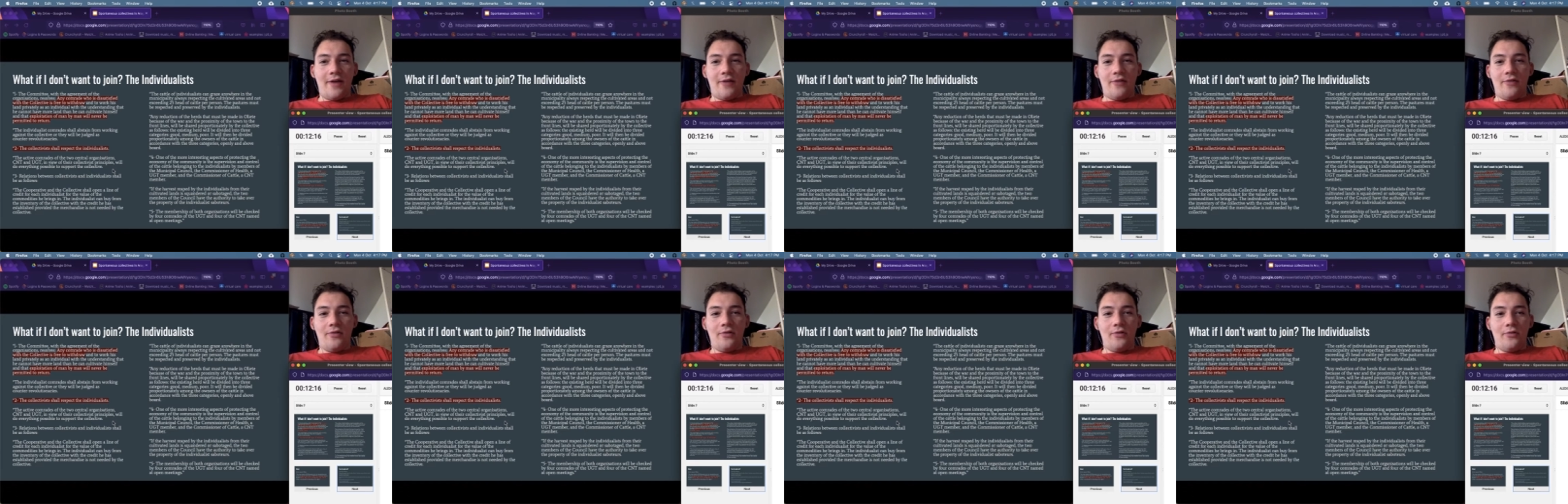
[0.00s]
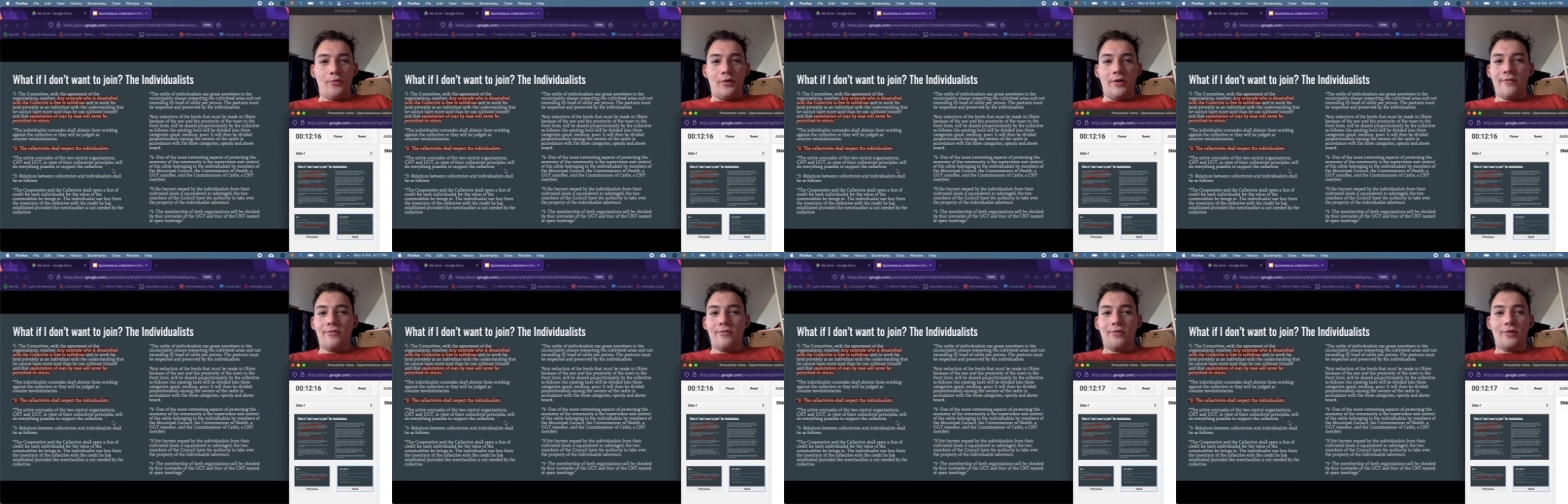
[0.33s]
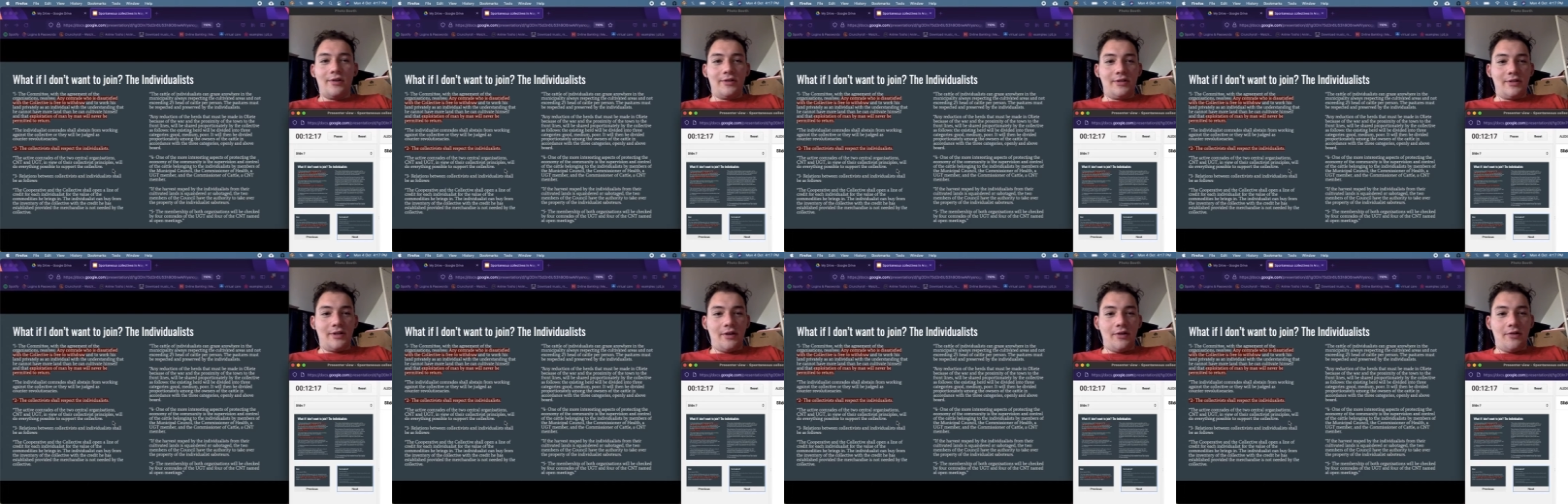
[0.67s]
or whatever it is
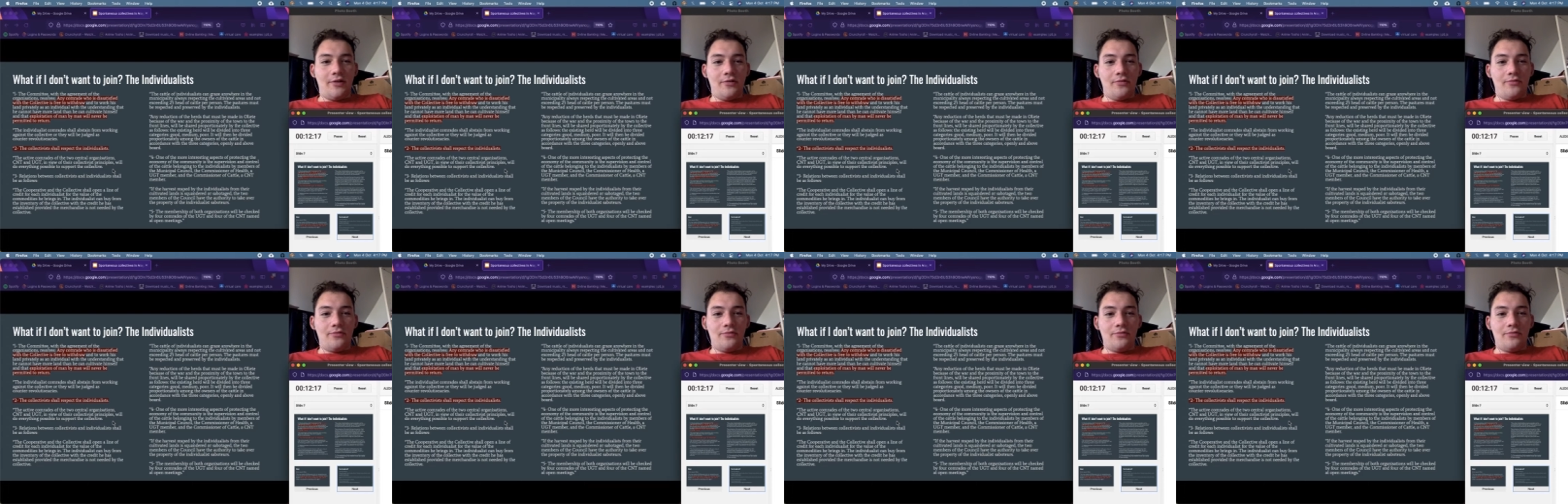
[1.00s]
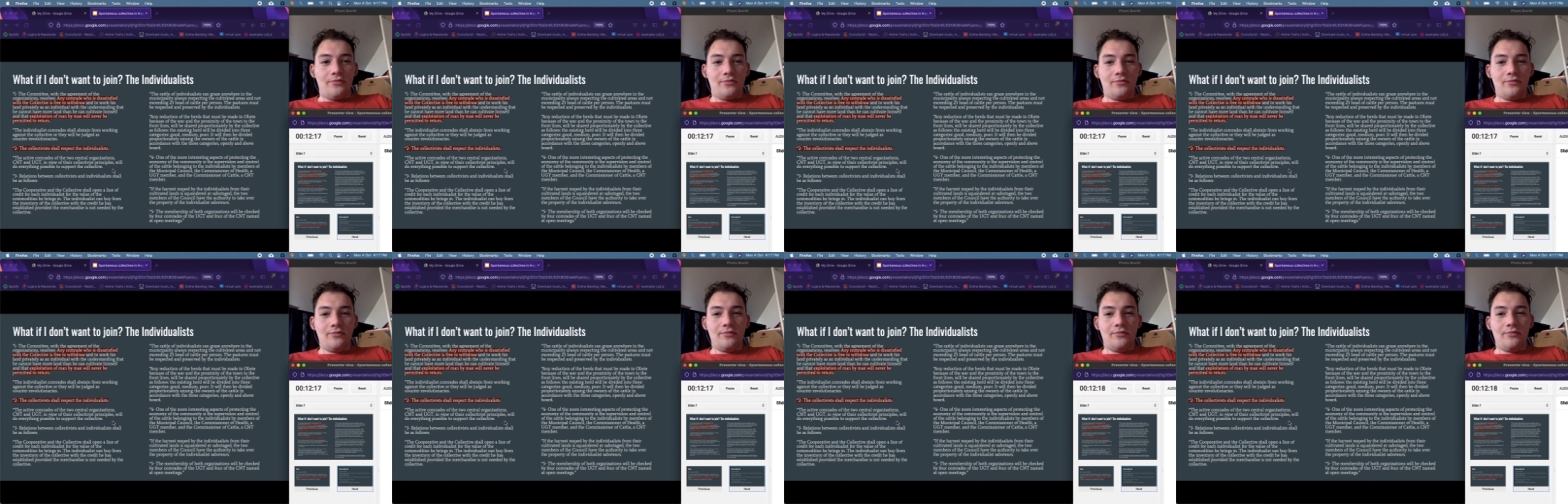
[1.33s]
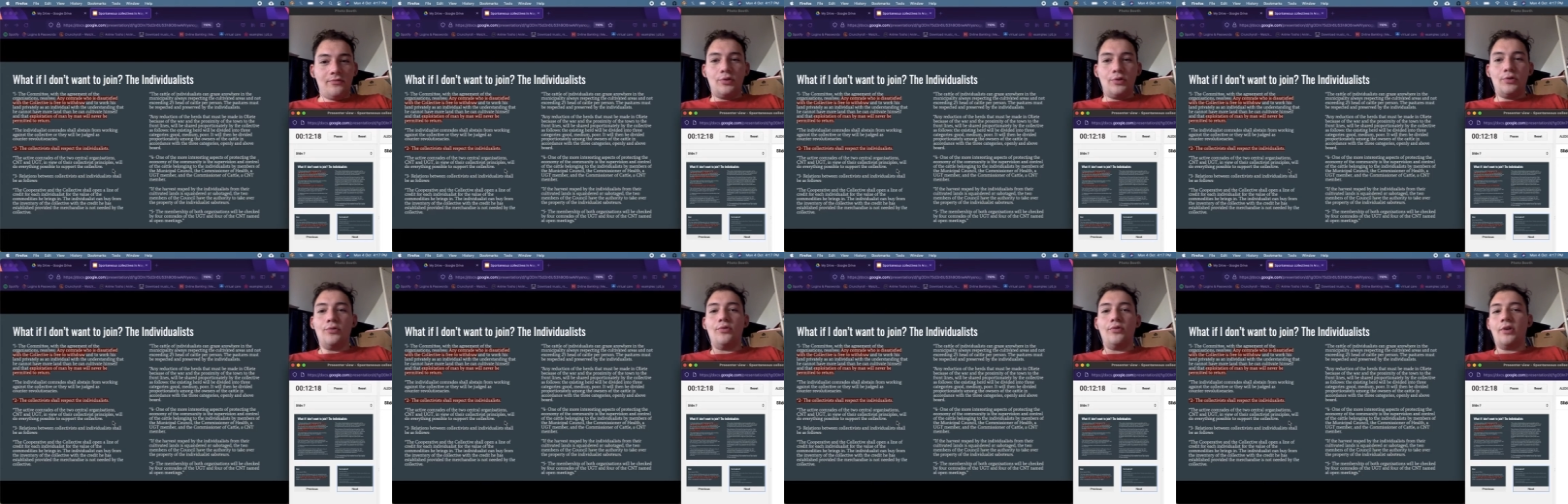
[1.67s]
I own
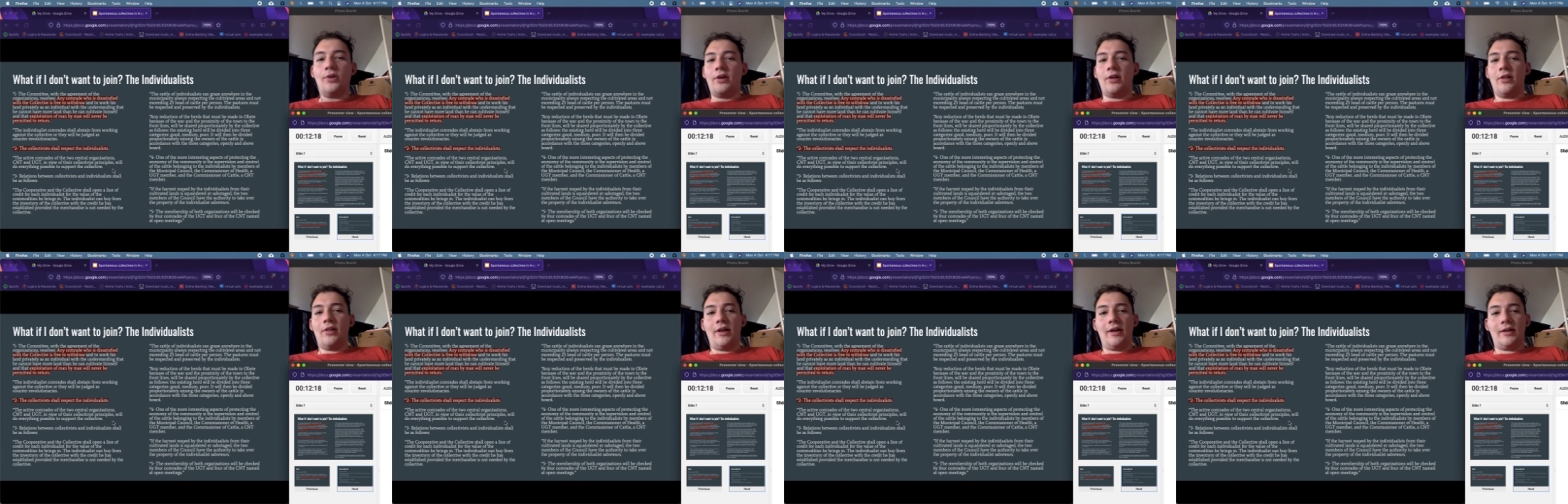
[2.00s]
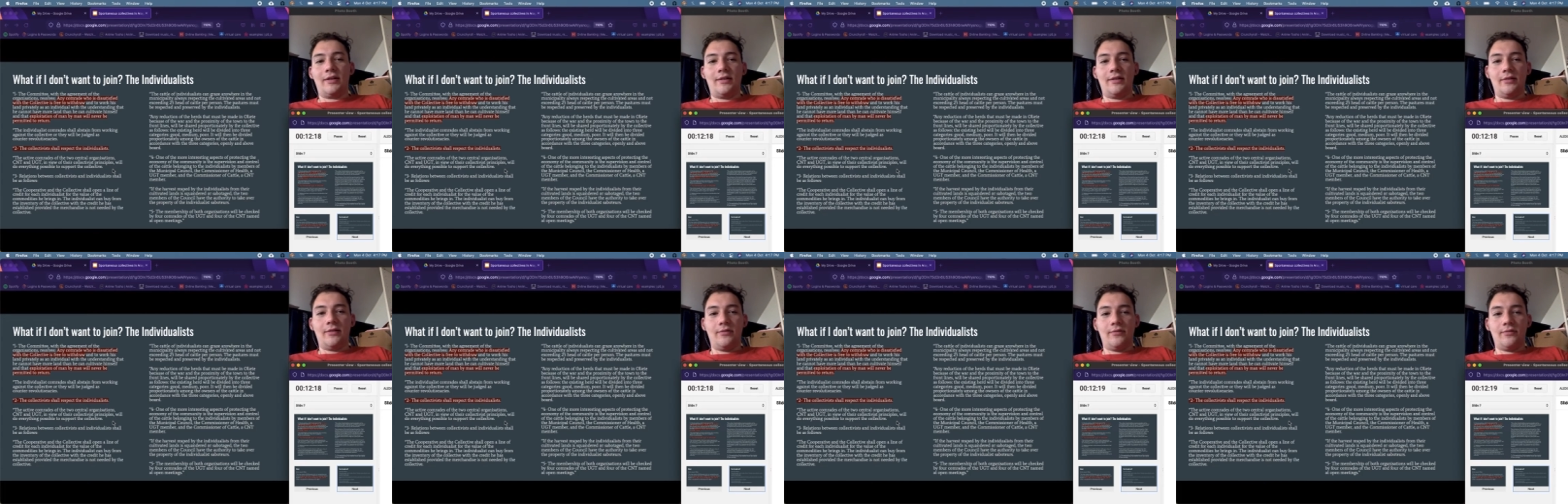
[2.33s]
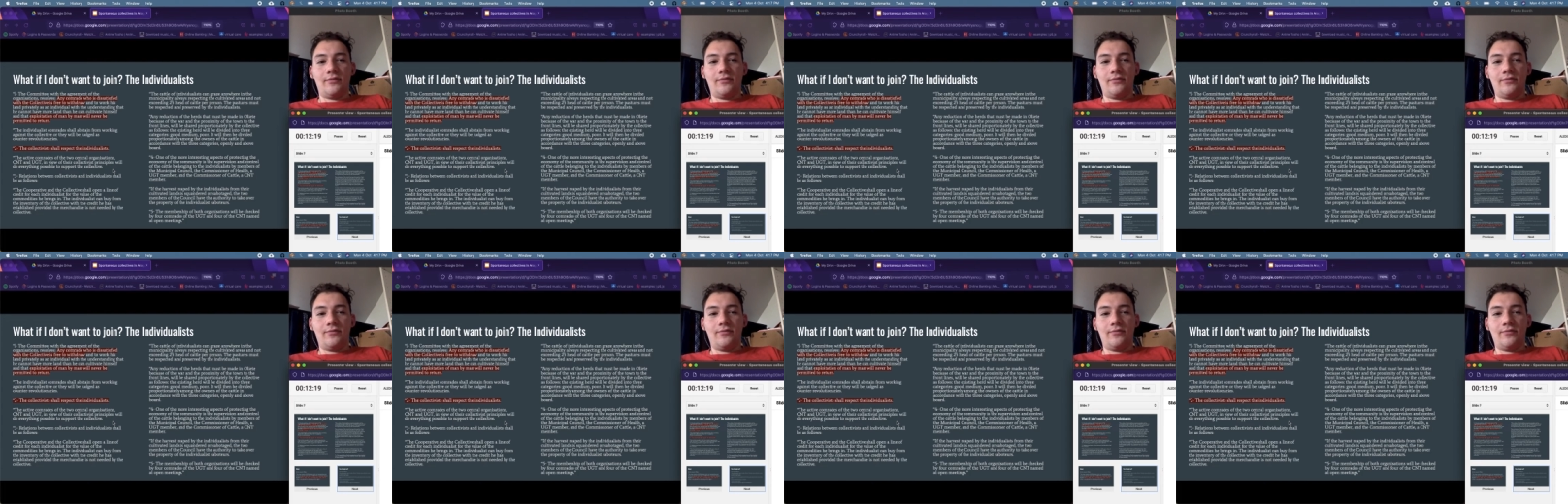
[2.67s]
to the collective.